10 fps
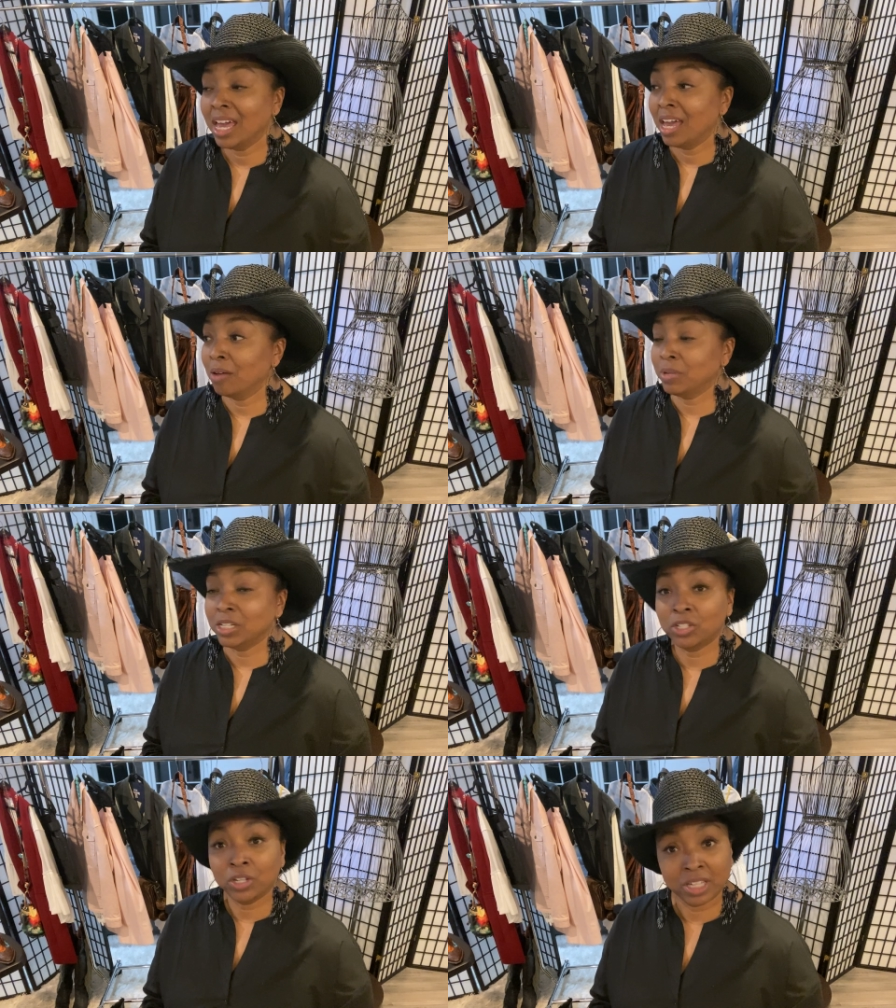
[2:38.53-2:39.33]
and we
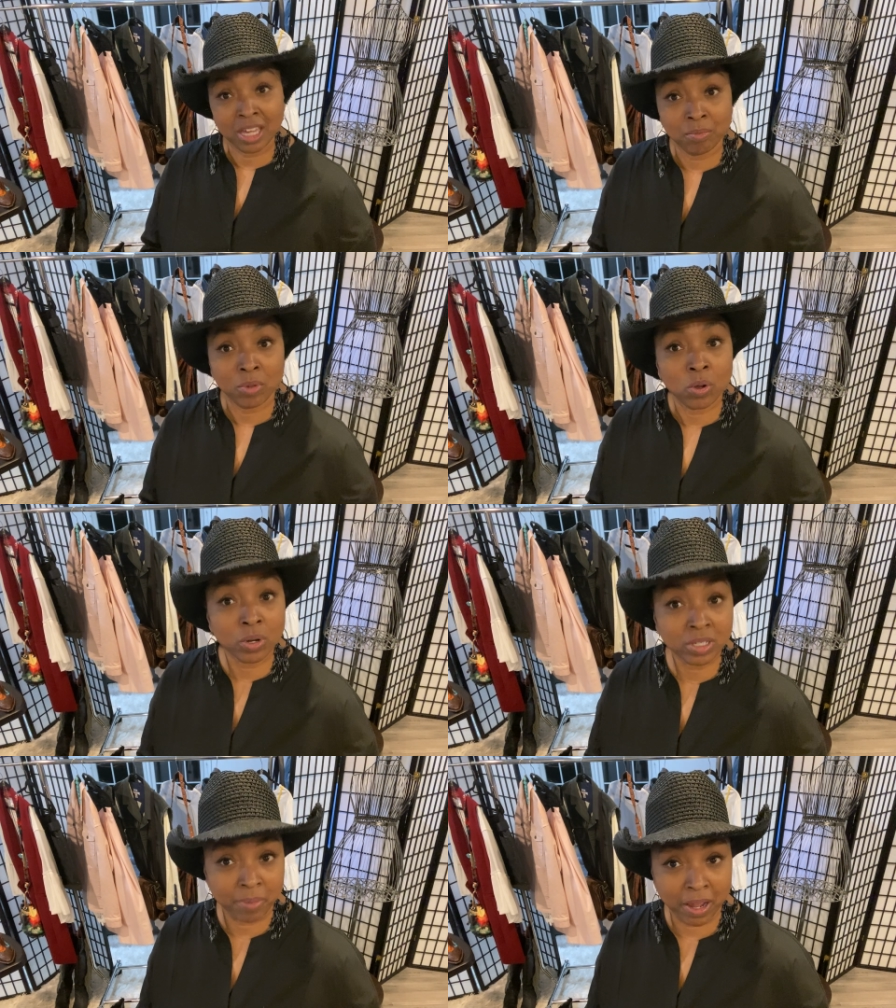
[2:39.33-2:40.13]
took him
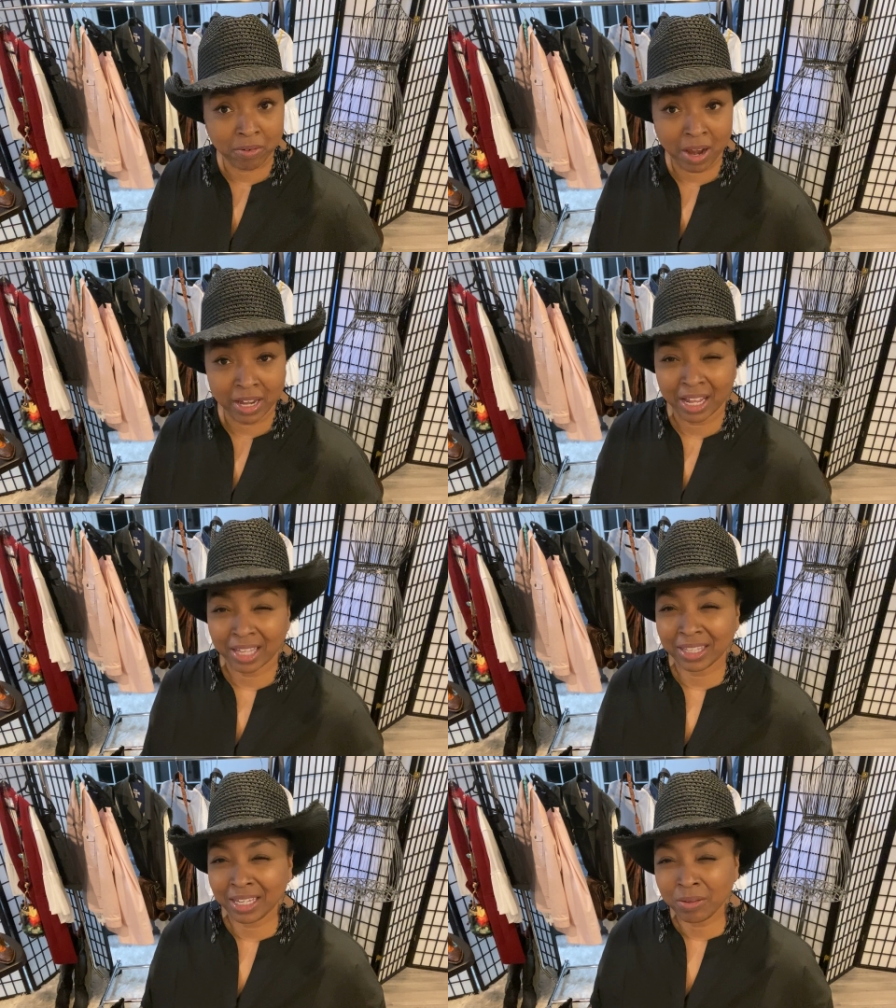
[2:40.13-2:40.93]
horseback riding. I
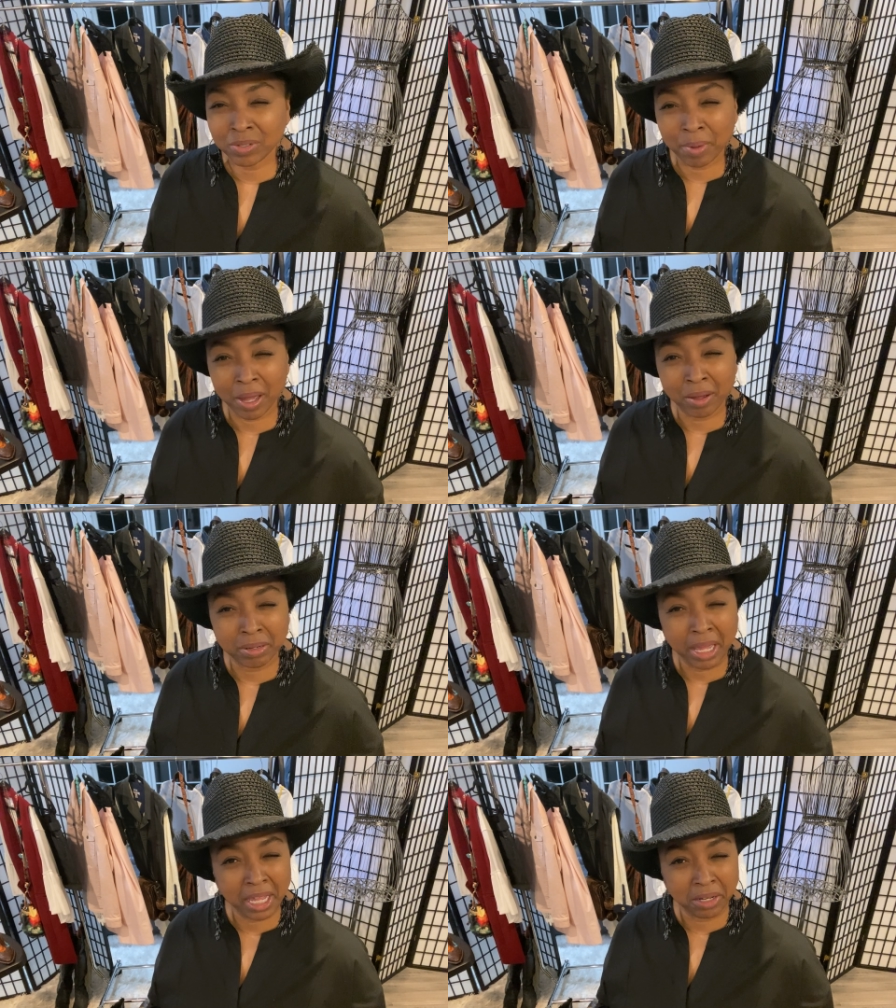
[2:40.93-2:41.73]
think he was about
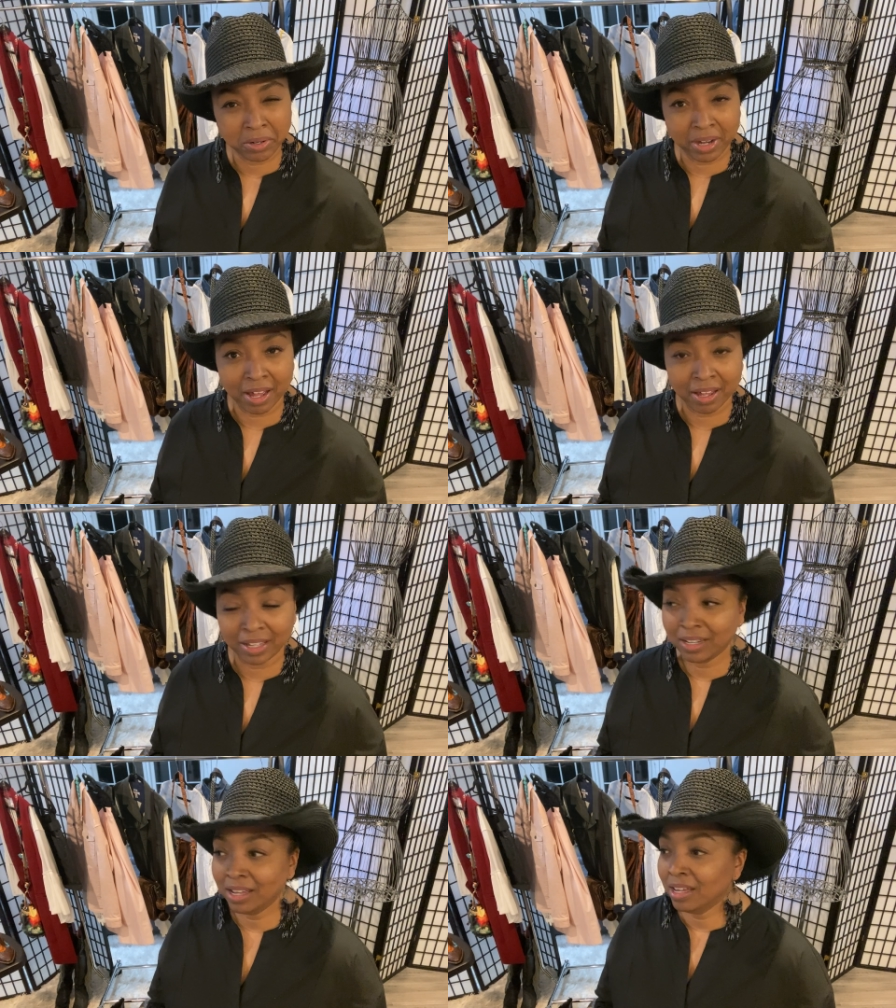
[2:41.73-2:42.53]
eight or nine.